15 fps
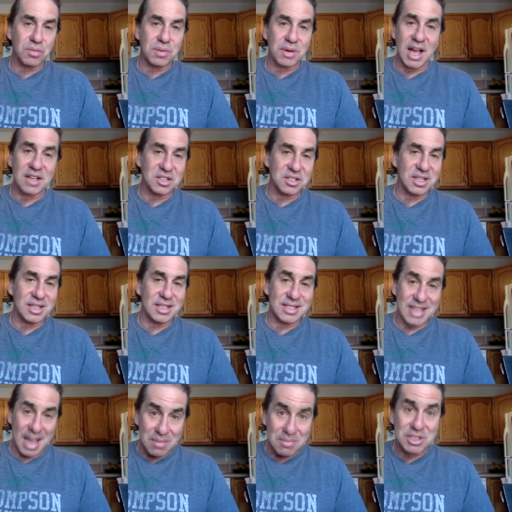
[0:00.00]
but actually
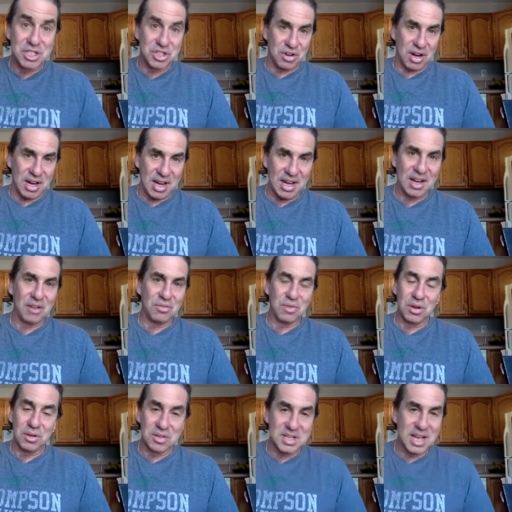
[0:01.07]
demonstrating in
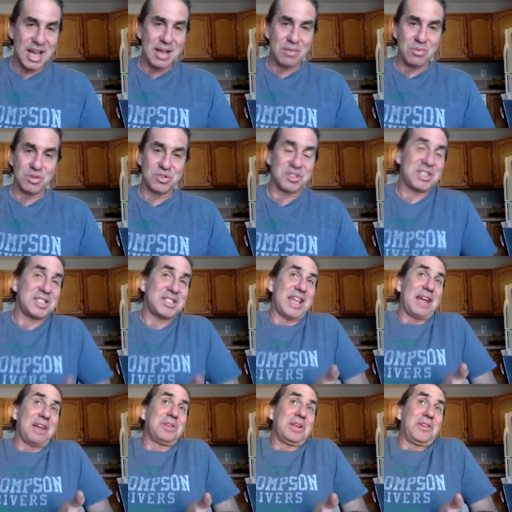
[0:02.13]
real time, which is
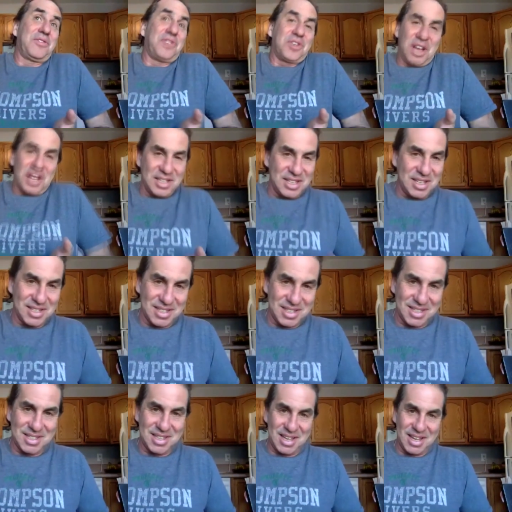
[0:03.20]
astounding for
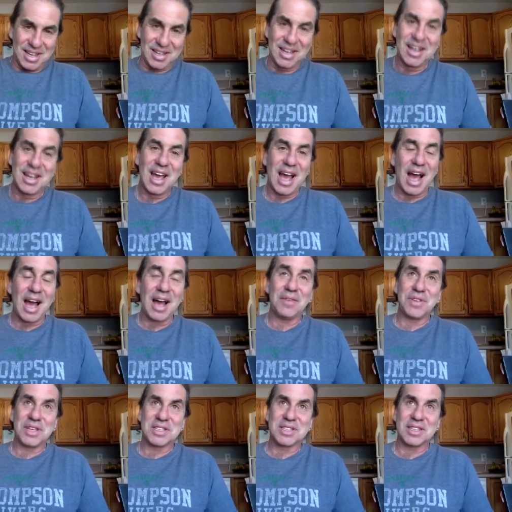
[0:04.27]
1968,
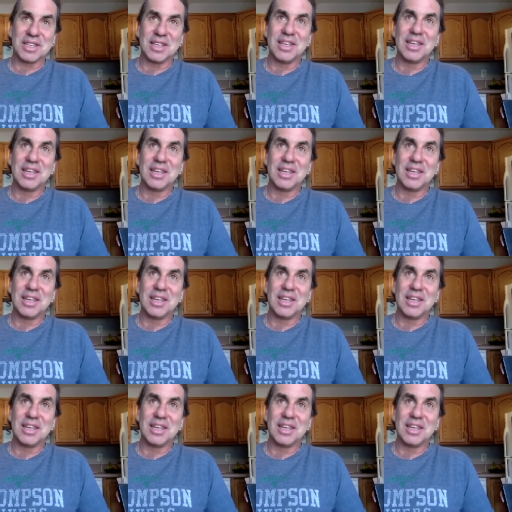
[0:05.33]
obviously.